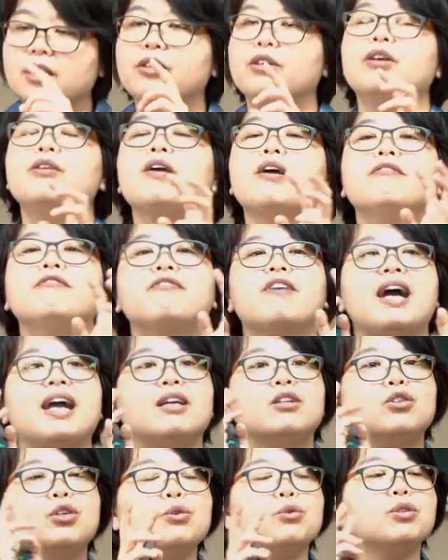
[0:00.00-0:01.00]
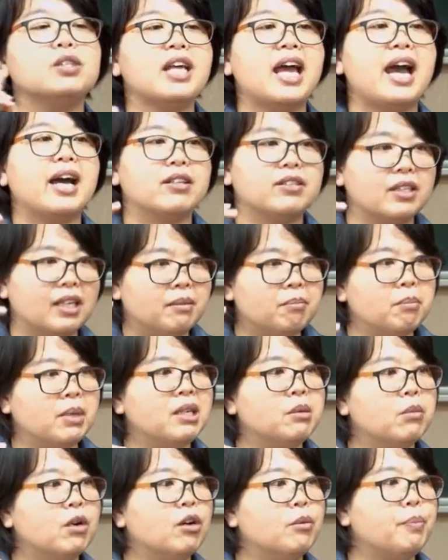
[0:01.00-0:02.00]
You can find two sounds in
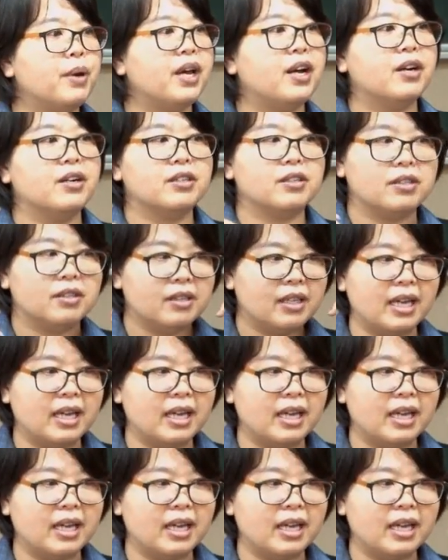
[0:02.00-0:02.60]
minimal pairs,